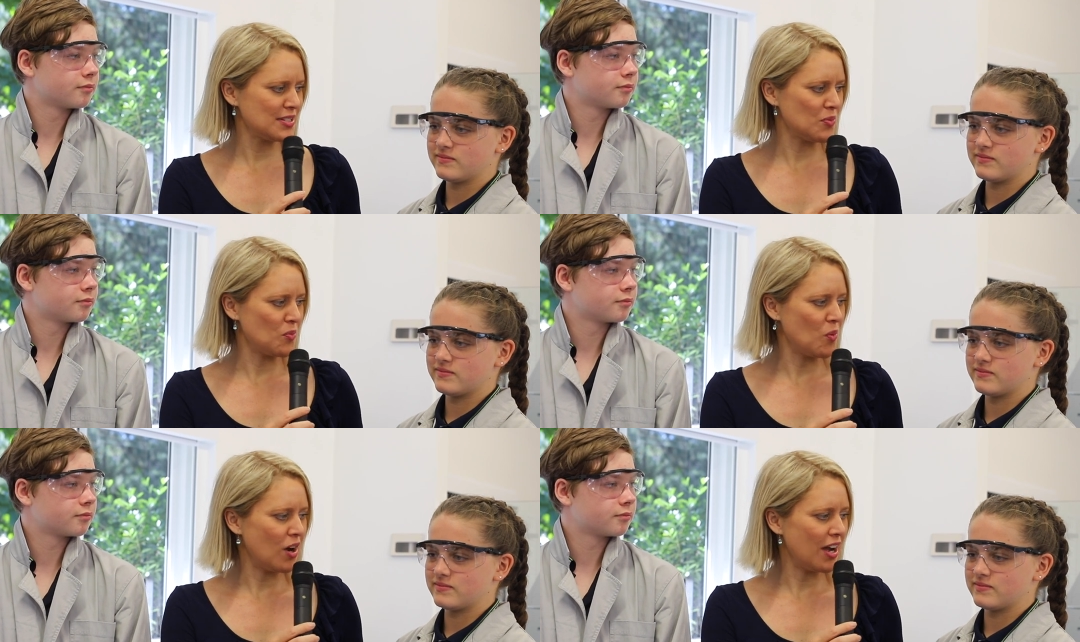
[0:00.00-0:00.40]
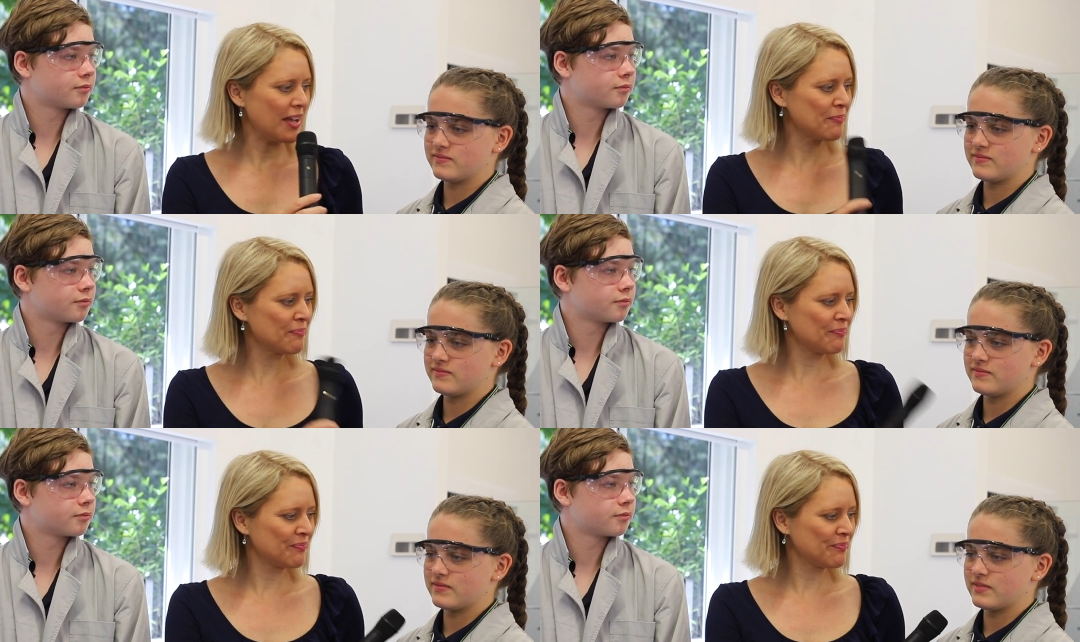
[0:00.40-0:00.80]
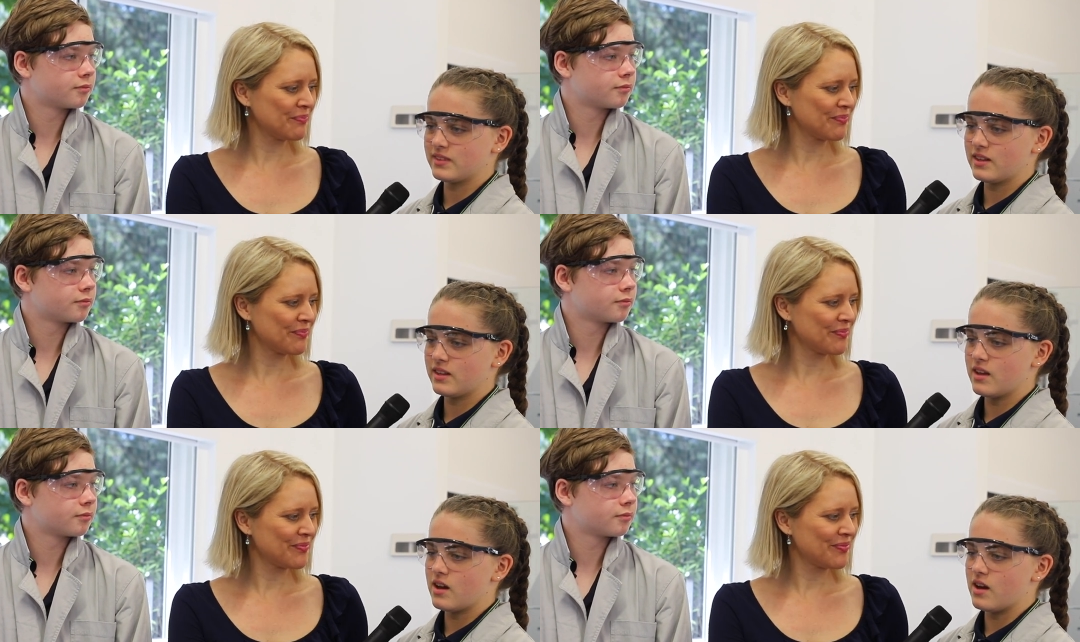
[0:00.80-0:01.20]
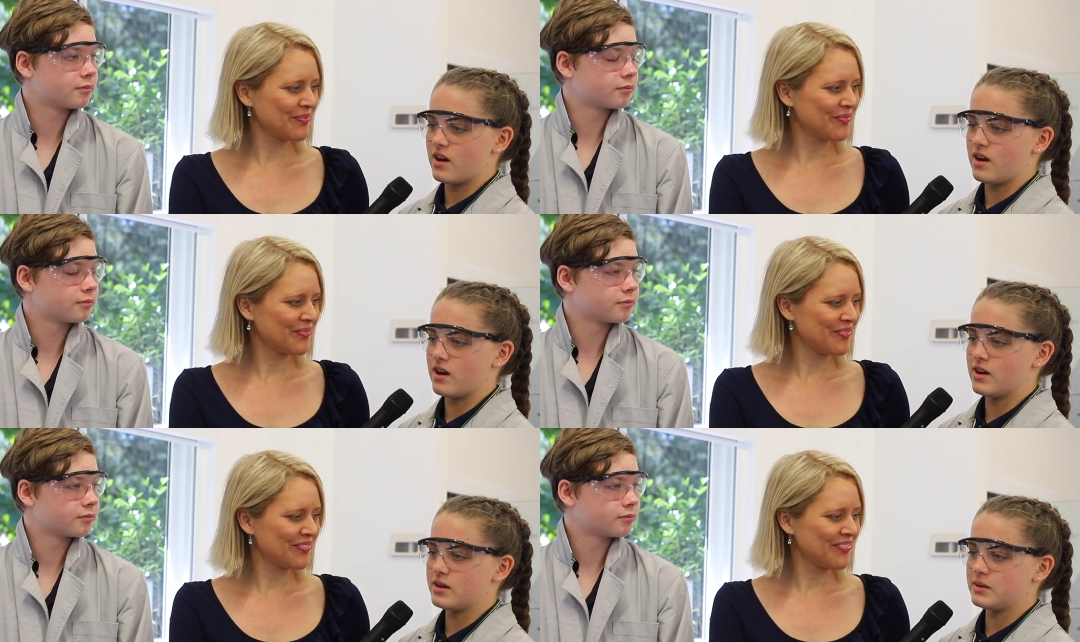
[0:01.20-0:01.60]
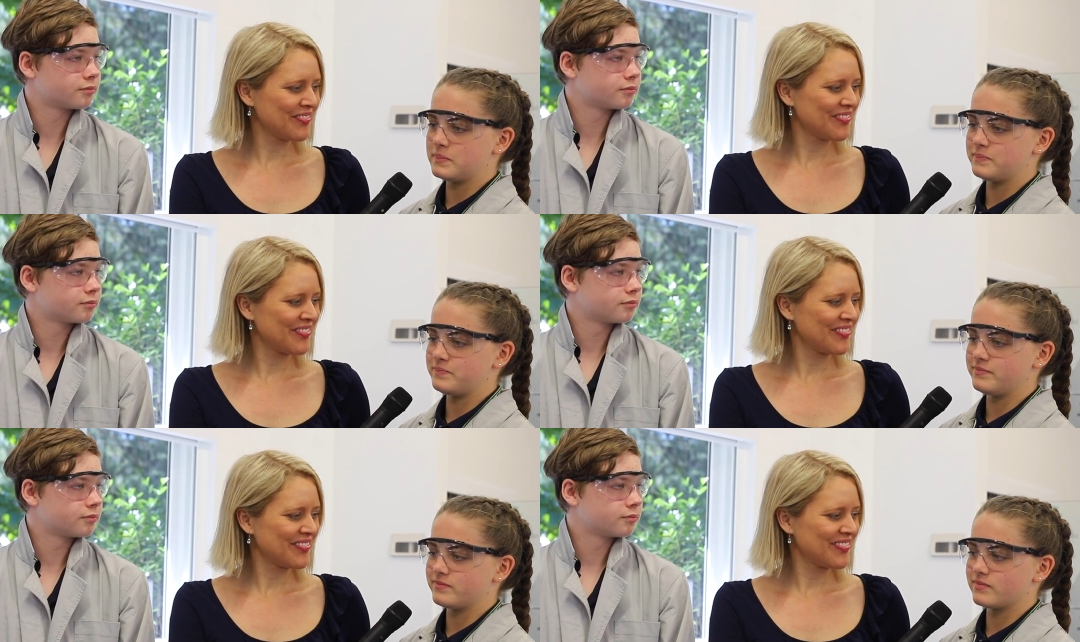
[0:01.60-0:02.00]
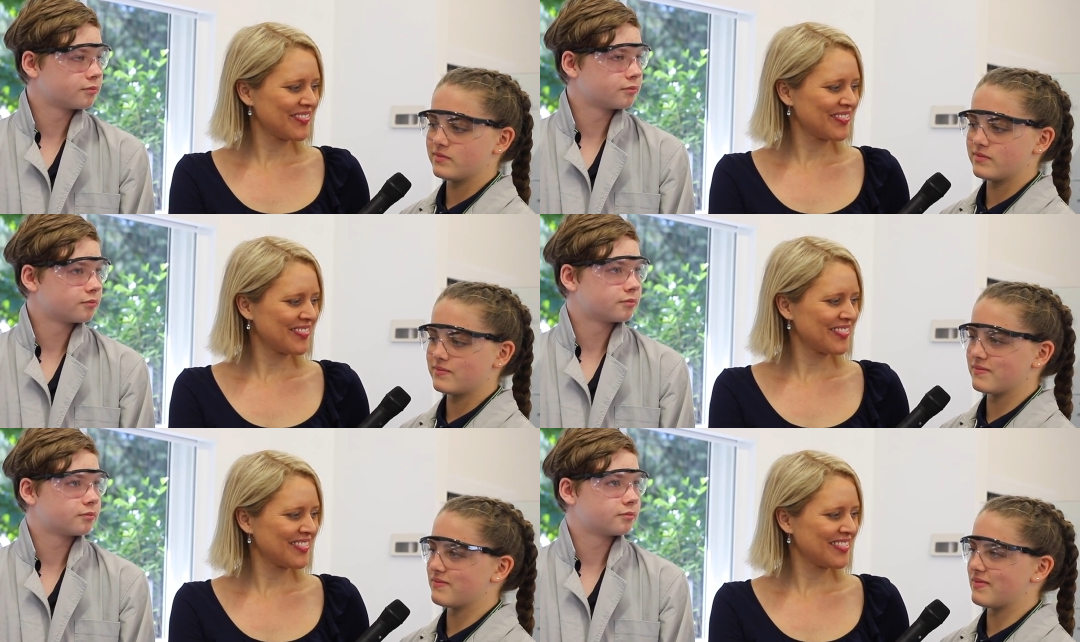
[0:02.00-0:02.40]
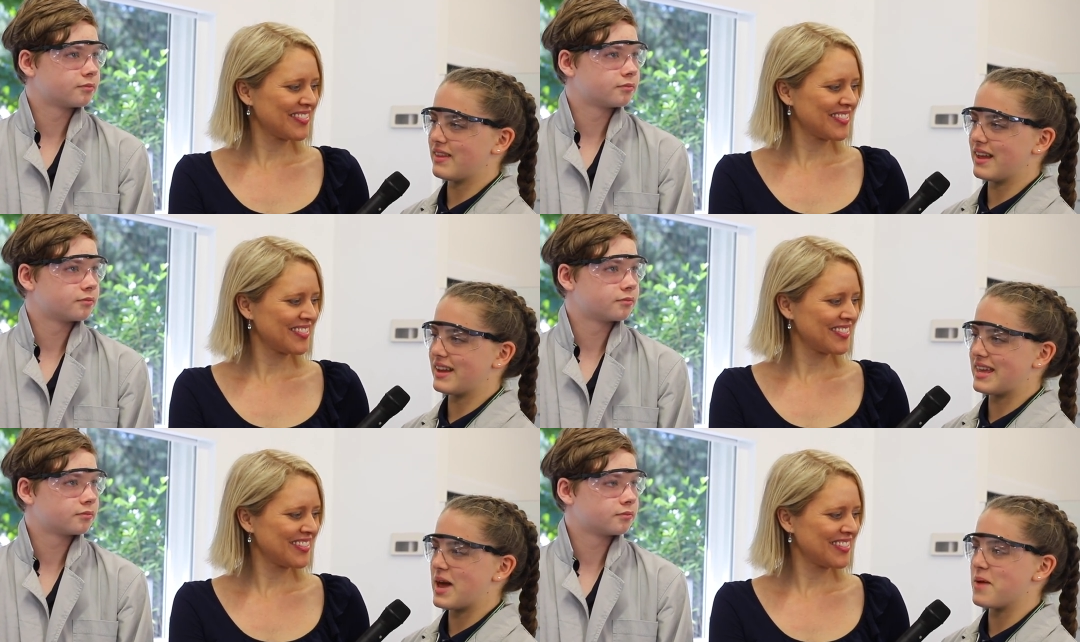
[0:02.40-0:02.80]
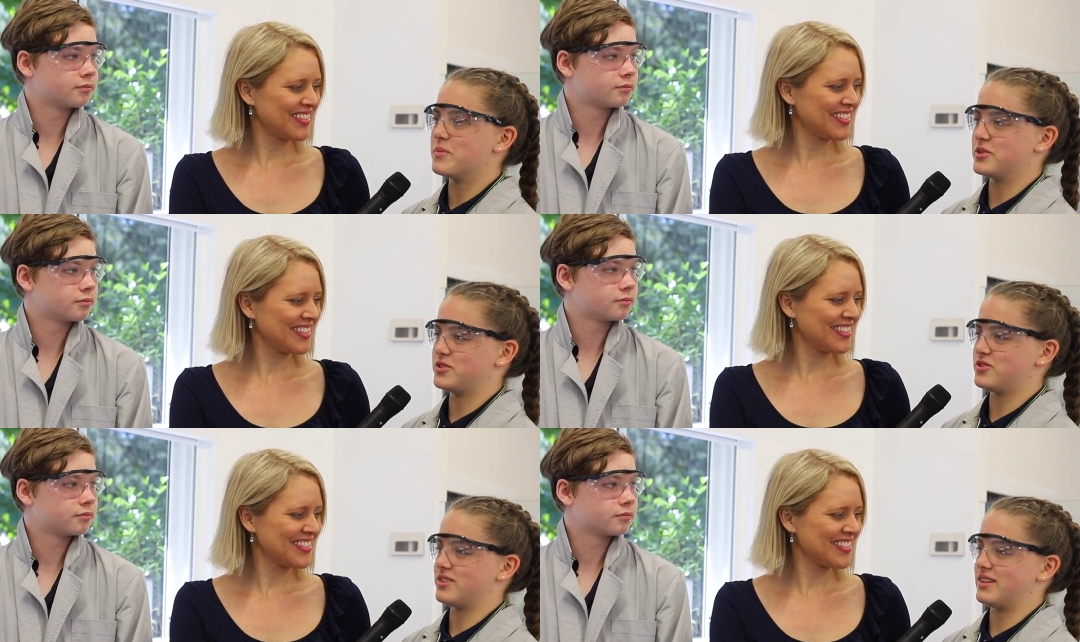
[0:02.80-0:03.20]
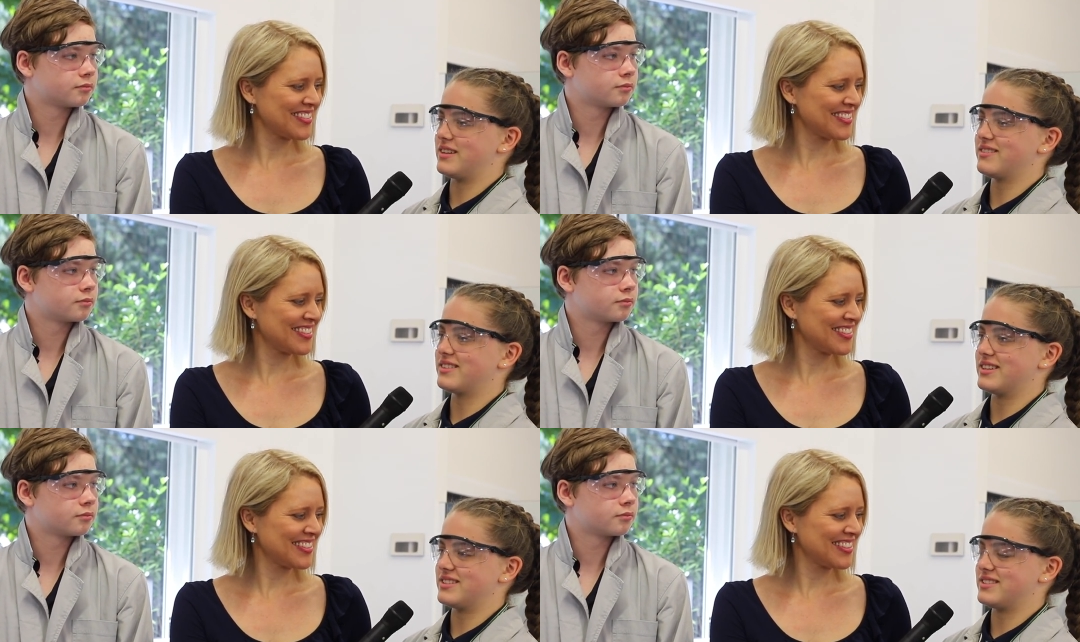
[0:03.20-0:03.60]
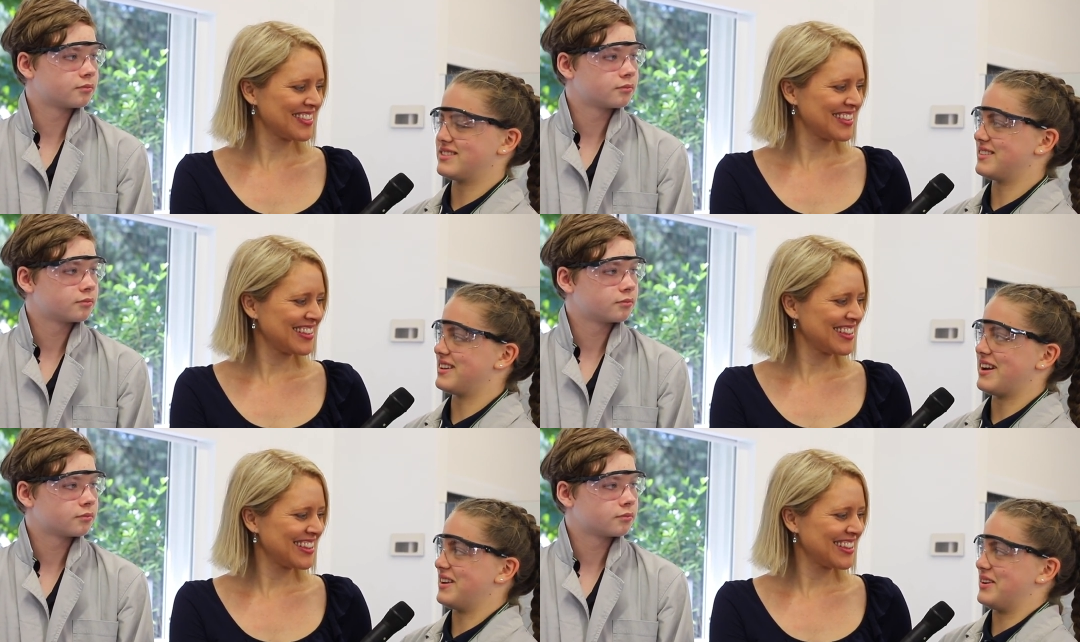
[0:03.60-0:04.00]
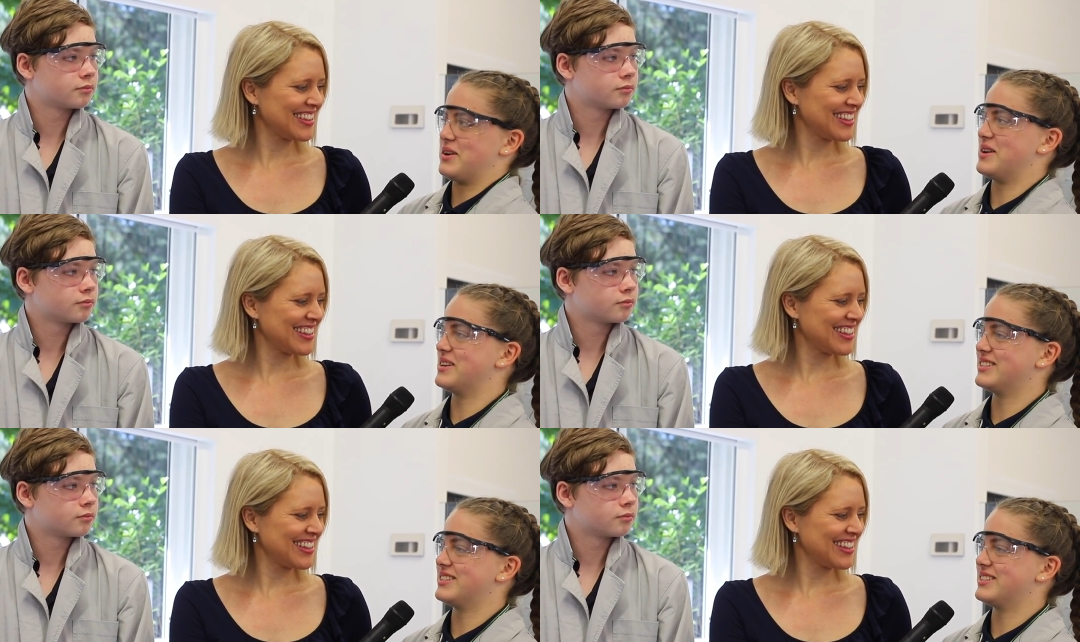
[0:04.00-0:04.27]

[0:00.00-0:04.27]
Speaker 1: is and why. Um, chemistry because I don't know,